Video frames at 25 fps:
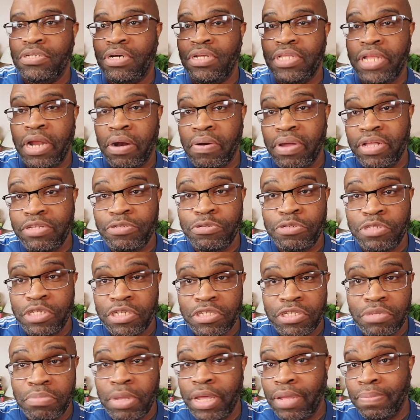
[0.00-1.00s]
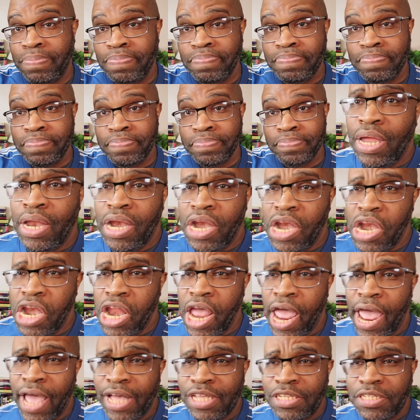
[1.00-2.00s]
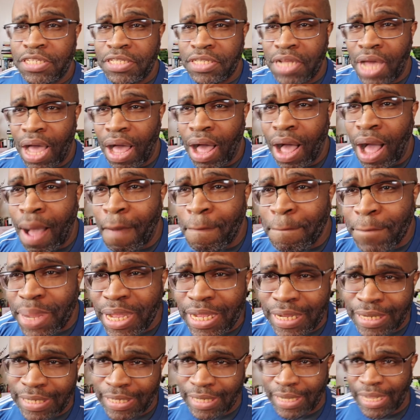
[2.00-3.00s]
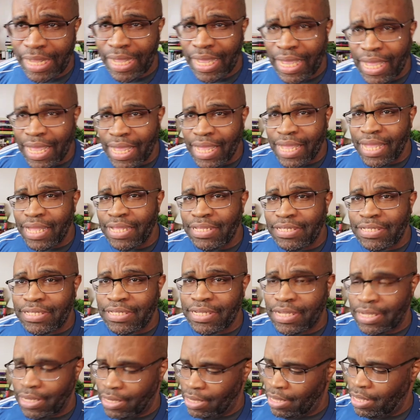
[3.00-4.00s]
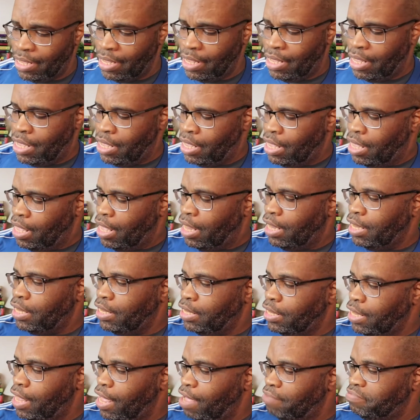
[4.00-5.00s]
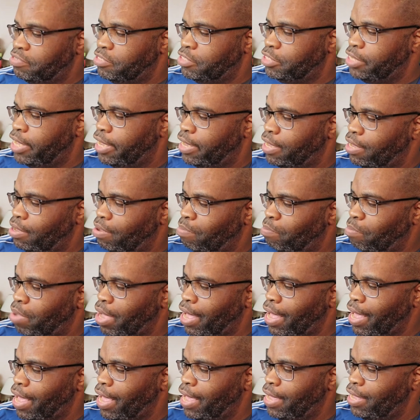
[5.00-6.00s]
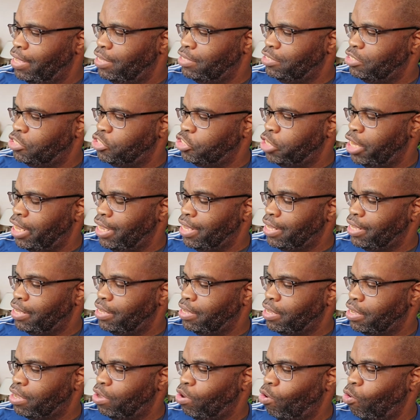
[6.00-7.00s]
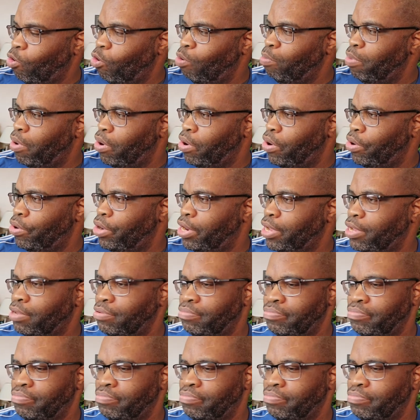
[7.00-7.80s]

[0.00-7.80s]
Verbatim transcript: on that are interesting to me. Next up is Lovesick by Jake Coburn.